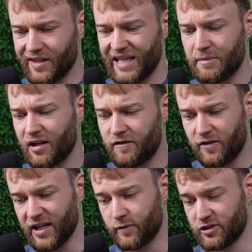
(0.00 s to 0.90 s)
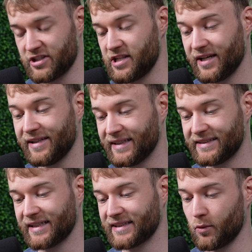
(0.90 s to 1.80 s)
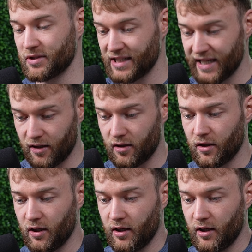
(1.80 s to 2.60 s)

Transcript: Email 5, which is 96 hours later,